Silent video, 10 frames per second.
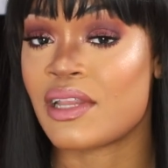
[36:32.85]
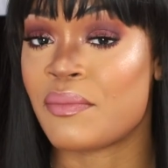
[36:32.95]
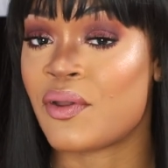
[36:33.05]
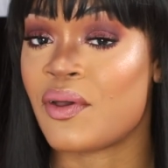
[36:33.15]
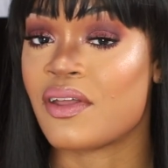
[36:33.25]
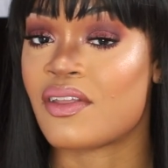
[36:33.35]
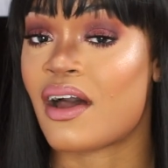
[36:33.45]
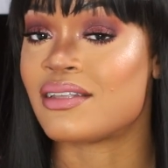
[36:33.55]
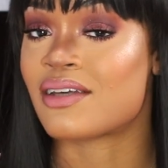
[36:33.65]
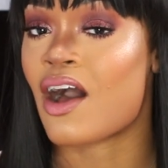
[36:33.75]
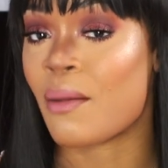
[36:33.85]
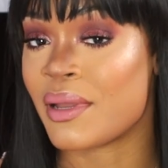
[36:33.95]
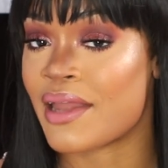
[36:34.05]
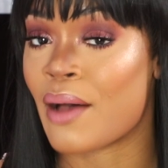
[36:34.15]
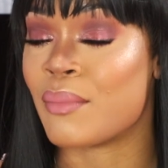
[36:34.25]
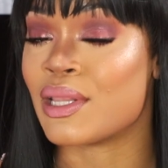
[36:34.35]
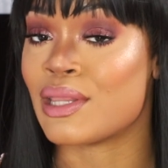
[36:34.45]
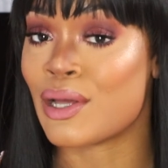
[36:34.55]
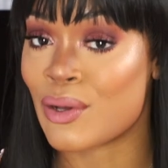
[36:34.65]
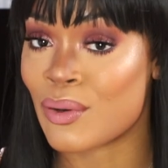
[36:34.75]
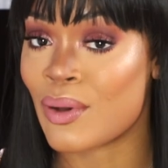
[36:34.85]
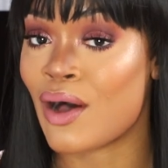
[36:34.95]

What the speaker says: Let me know your thoughts. Comment down below.